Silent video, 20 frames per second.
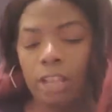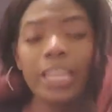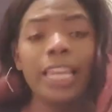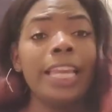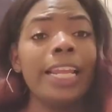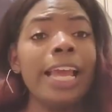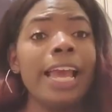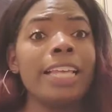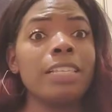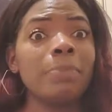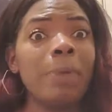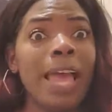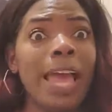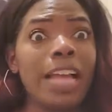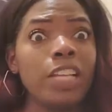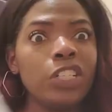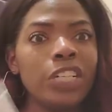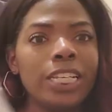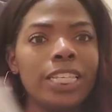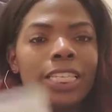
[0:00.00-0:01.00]
And it has my
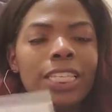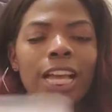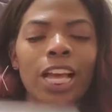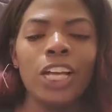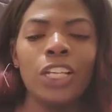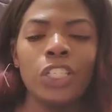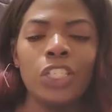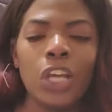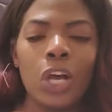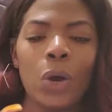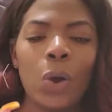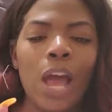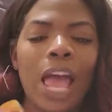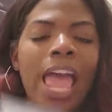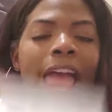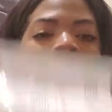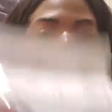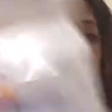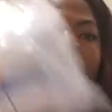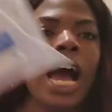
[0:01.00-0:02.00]
address. So
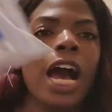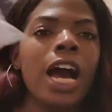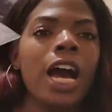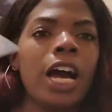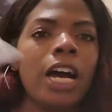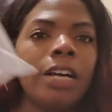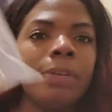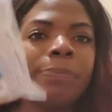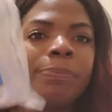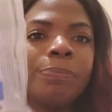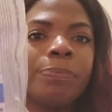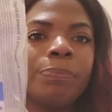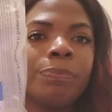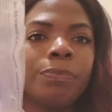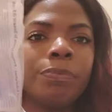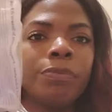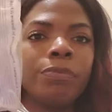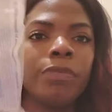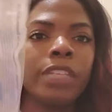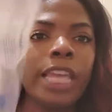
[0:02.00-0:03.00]

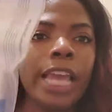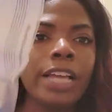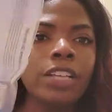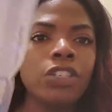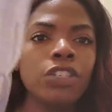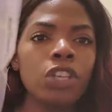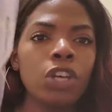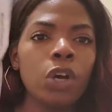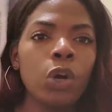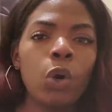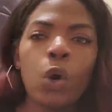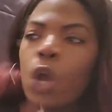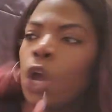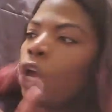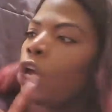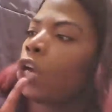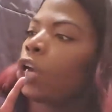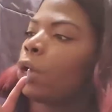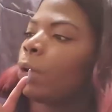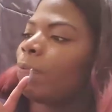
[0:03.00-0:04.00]
yeah, so
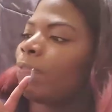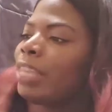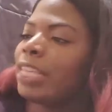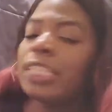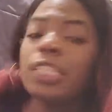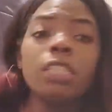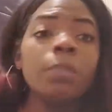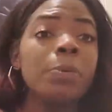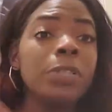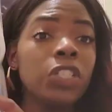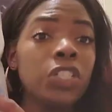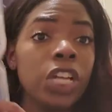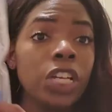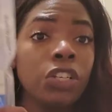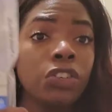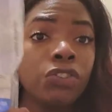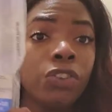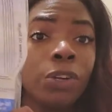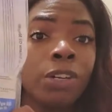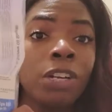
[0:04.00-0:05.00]
this is the
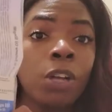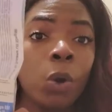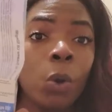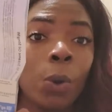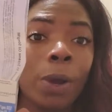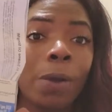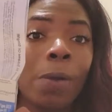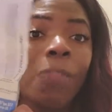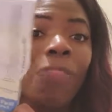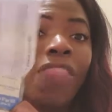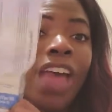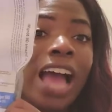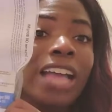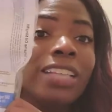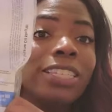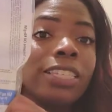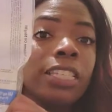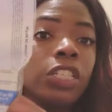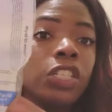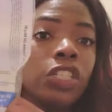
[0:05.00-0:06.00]
progesterone oil.
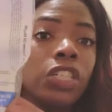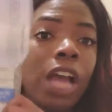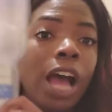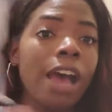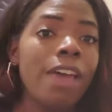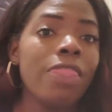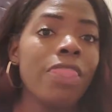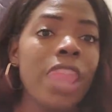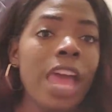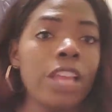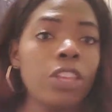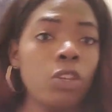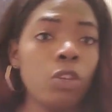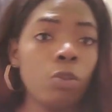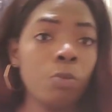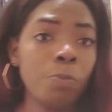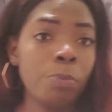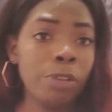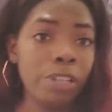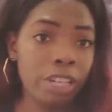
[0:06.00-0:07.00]
That's the shot that
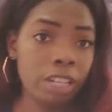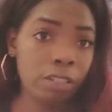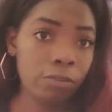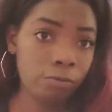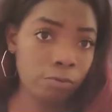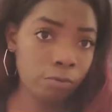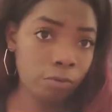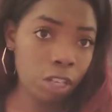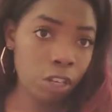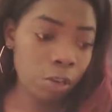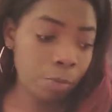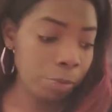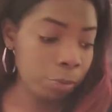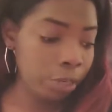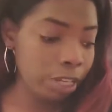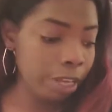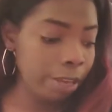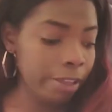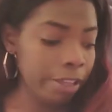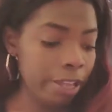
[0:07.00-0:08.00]
you put in your
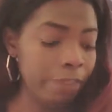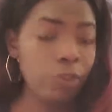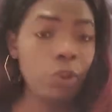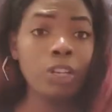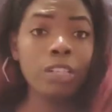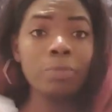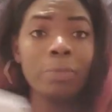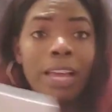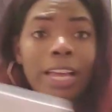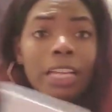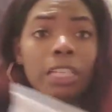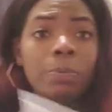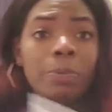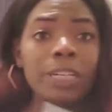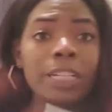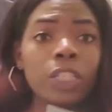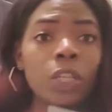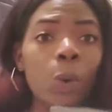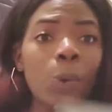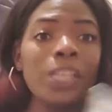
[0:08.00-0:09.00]
booty. Of course, my
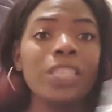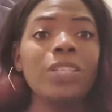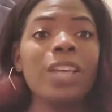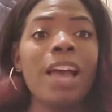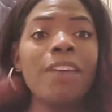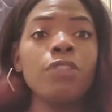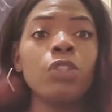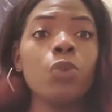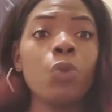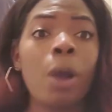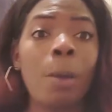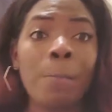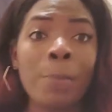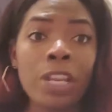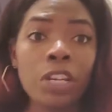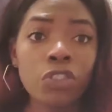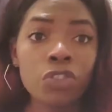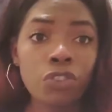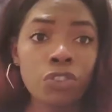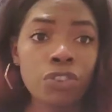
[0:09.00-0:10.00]
husband is going to have to
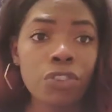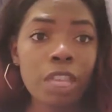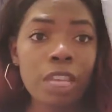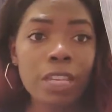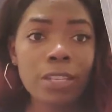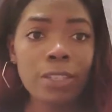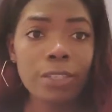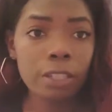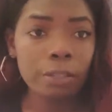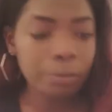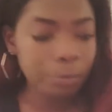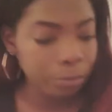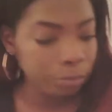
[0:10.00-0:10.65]
administer this.